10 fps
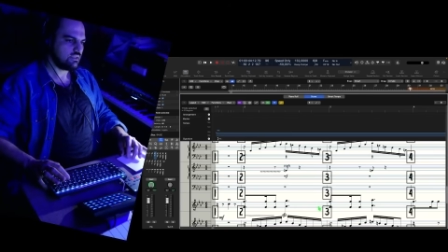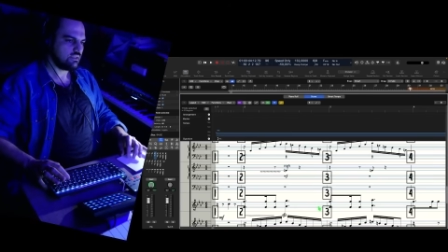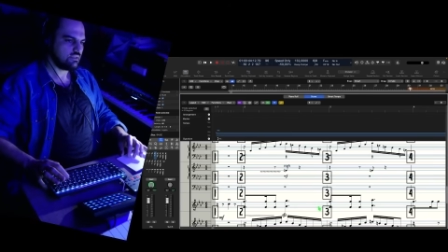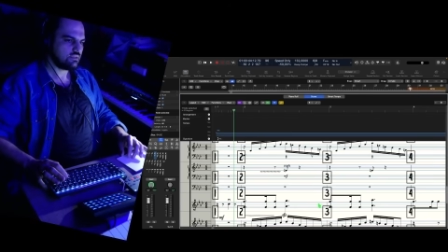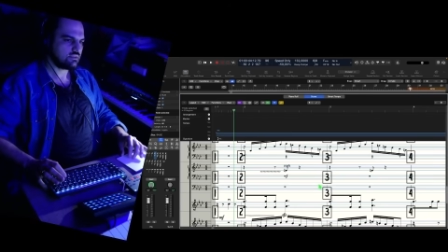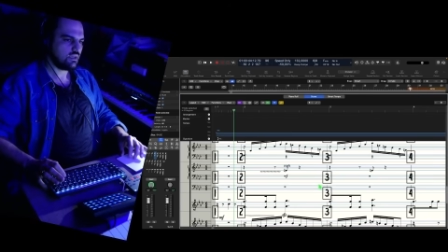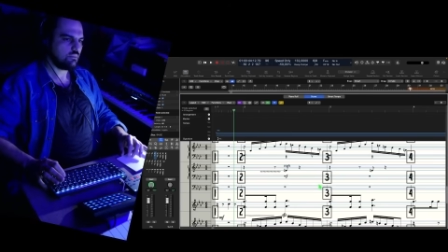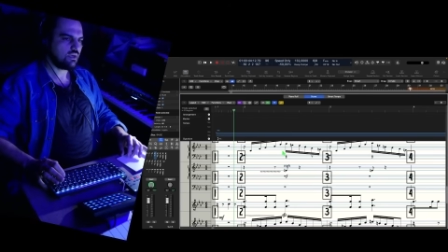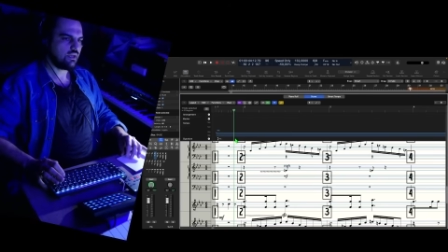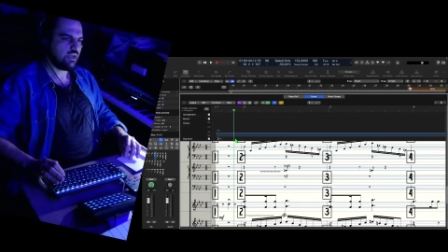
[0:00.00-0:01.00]
In some
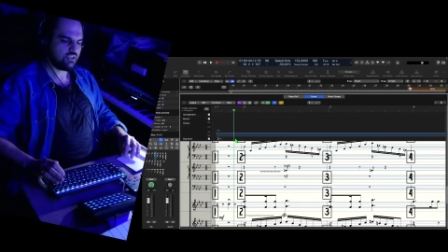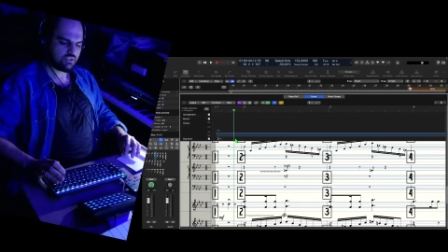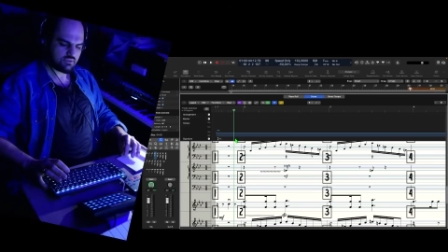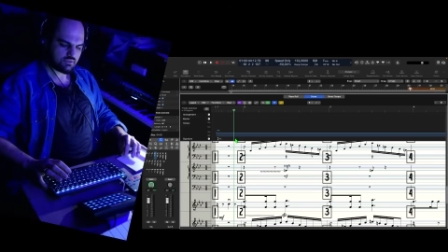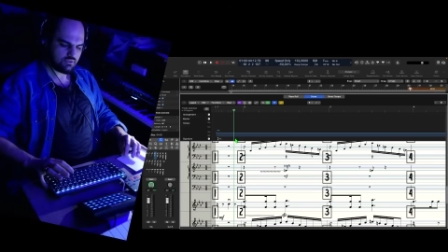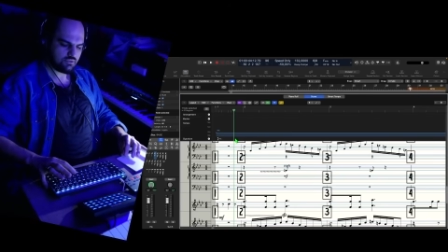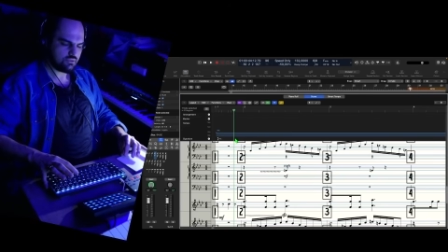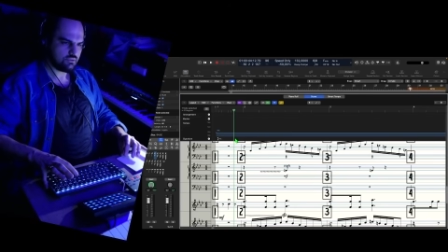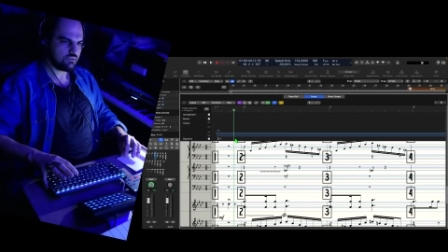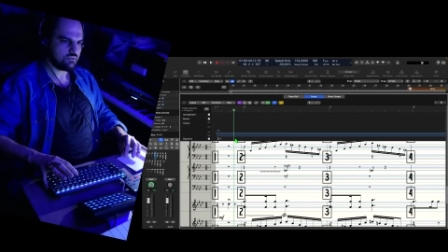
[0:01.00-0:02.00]
clashes
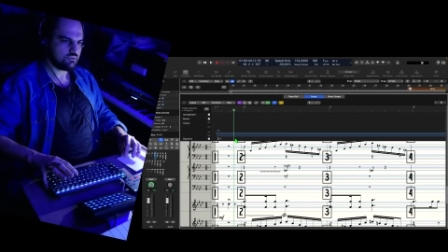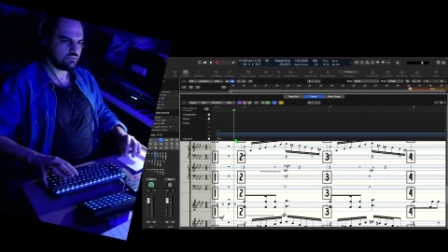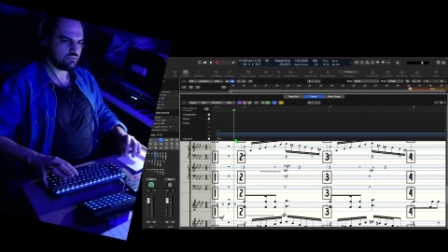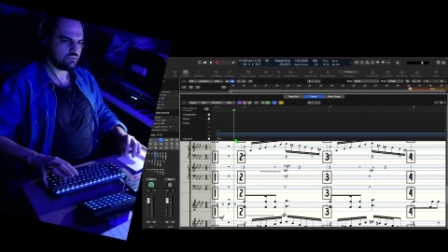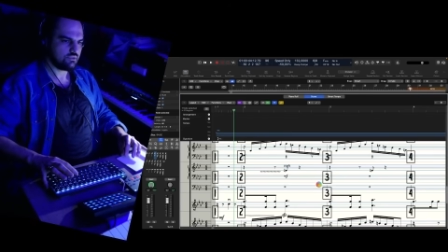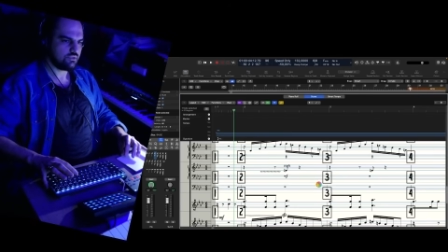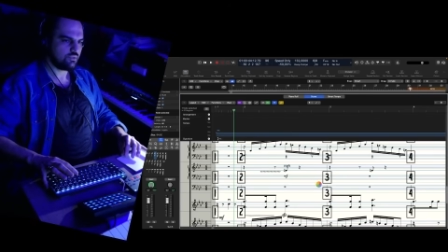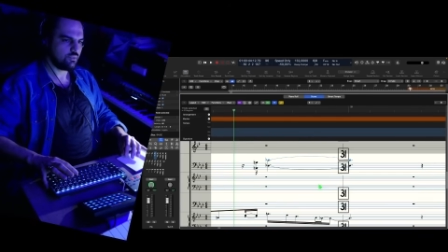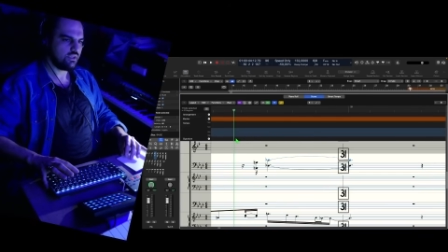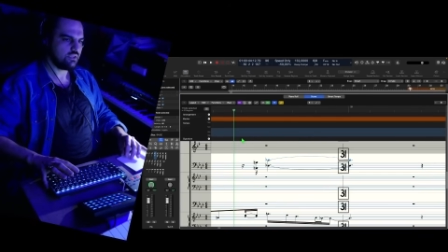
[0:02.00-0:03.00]
you
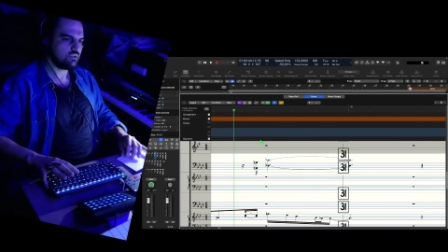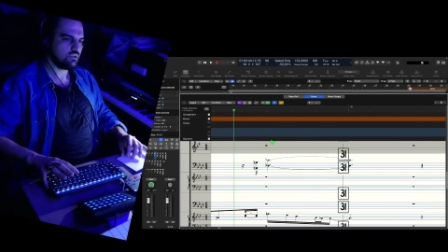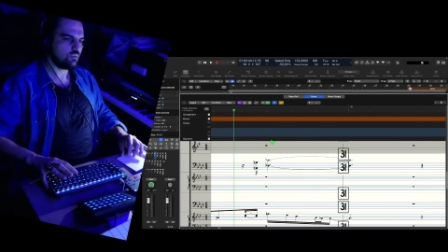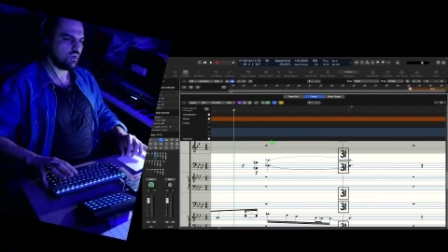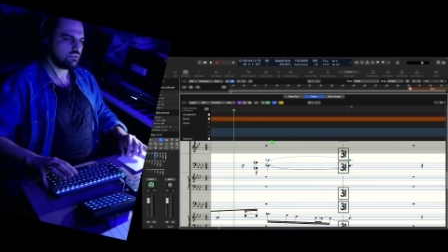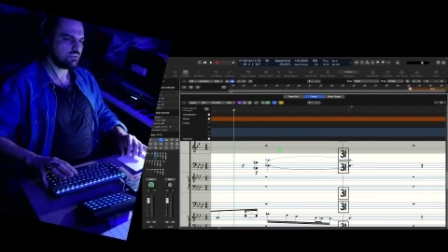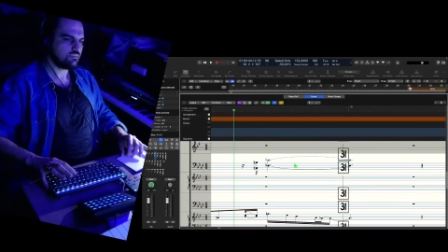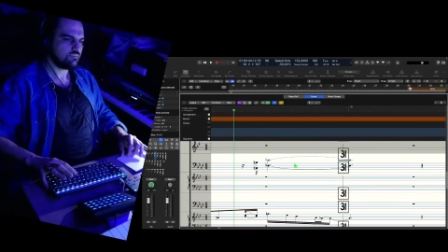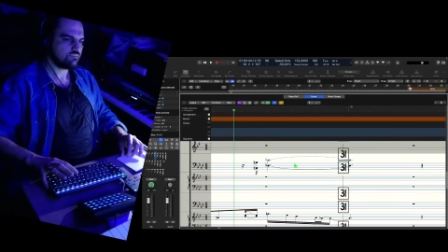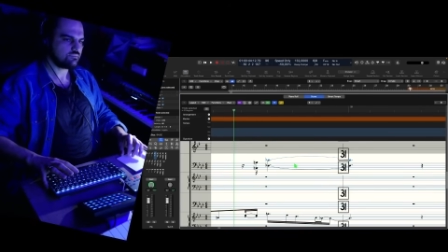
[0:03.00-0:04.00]
really don't want.
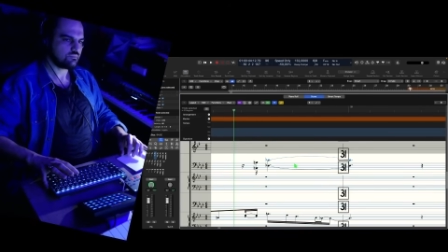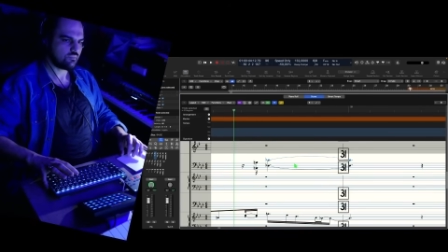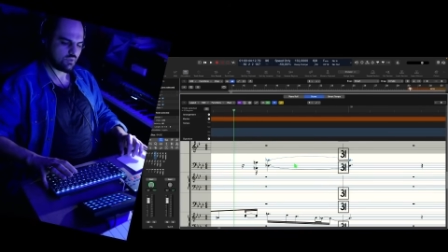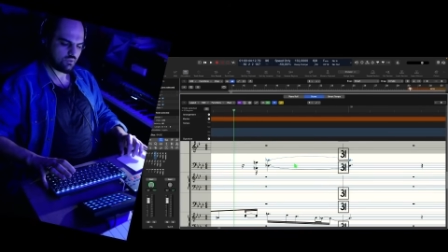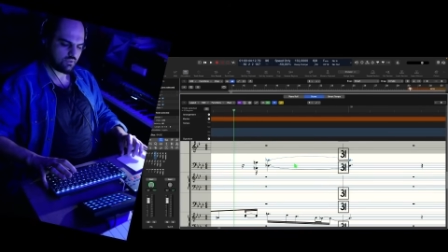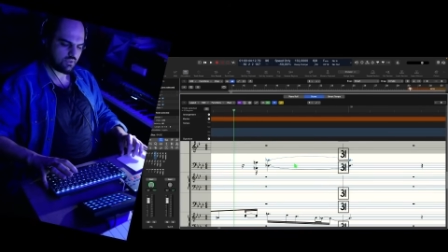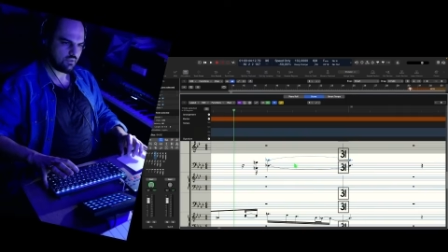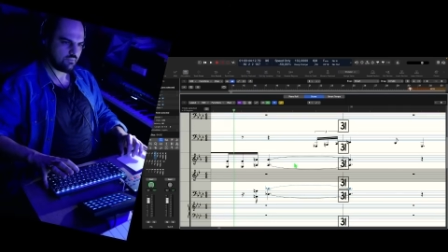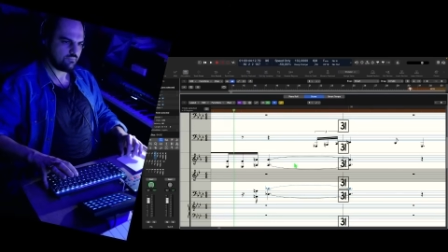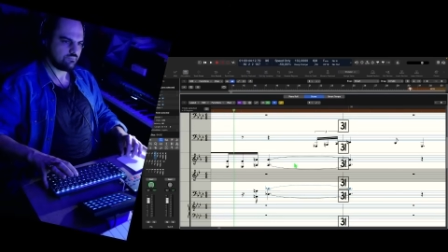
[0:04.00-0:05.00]
Okay,
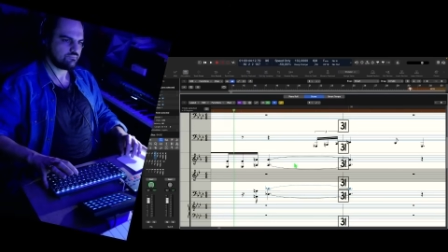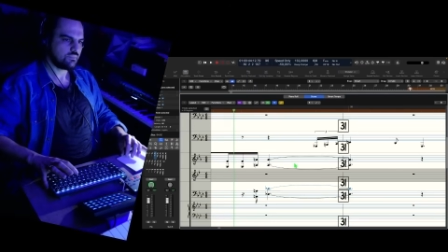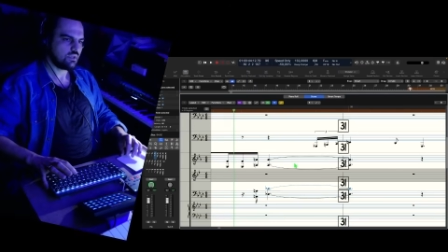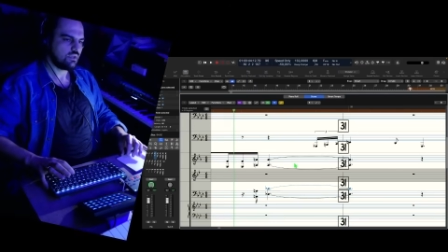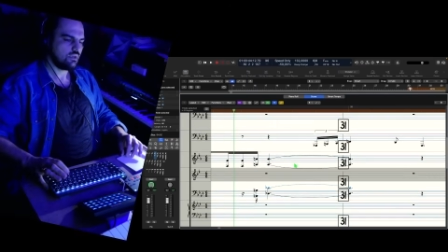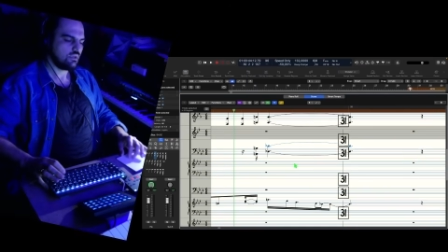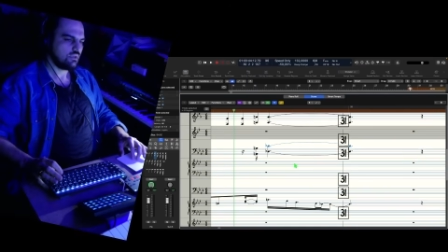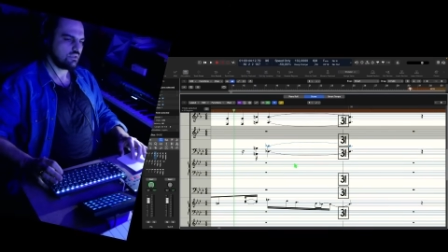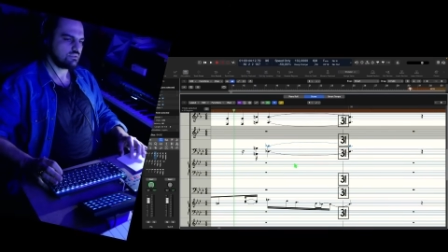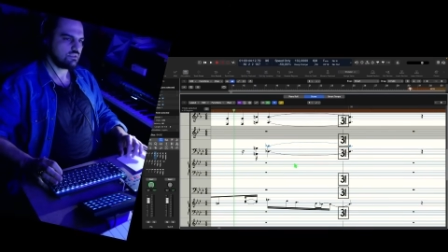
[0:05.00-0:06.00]

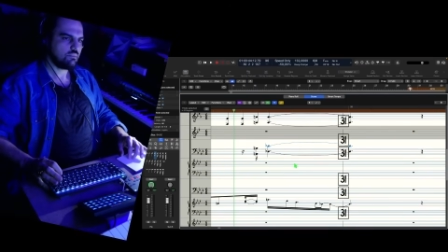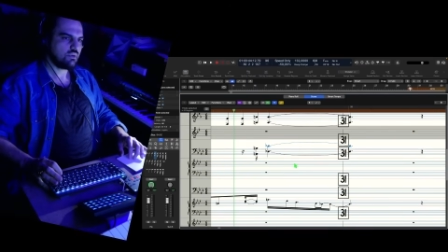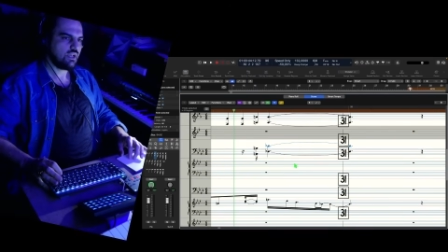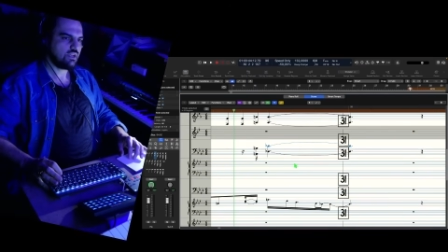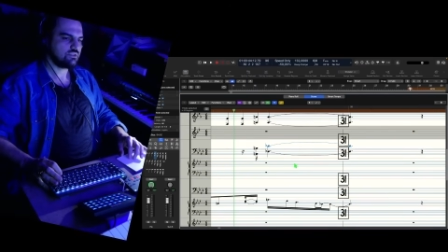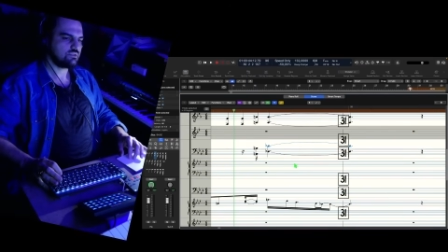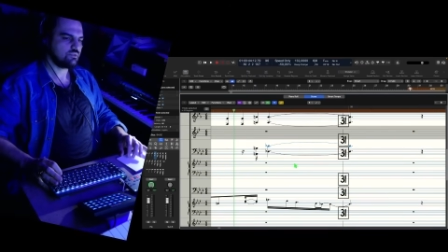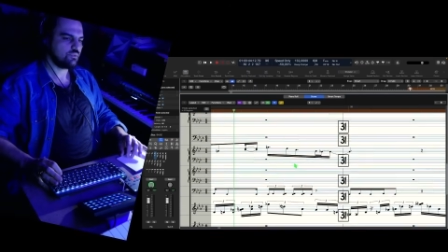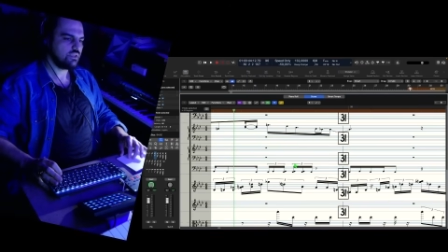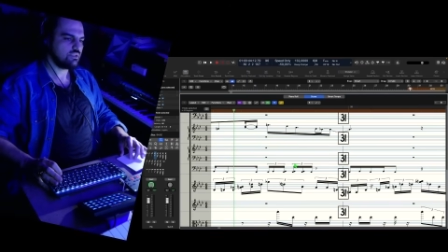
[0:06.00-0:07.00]
some clashes you
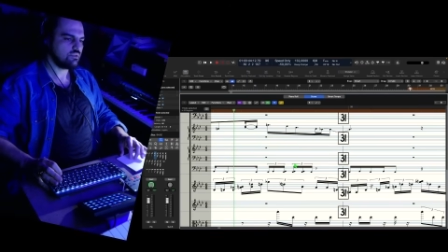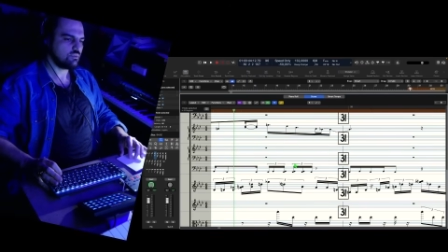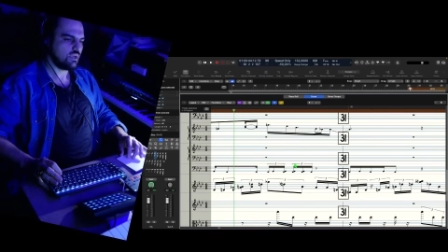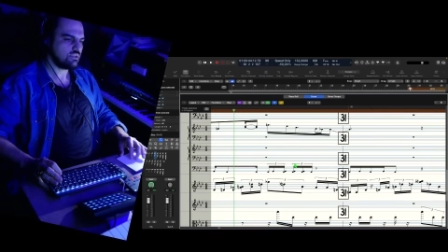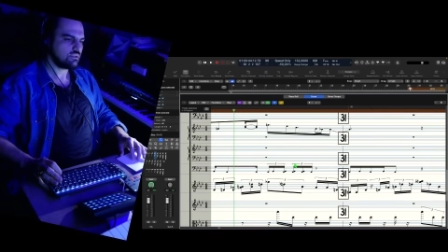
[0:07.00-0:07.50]
really don't want,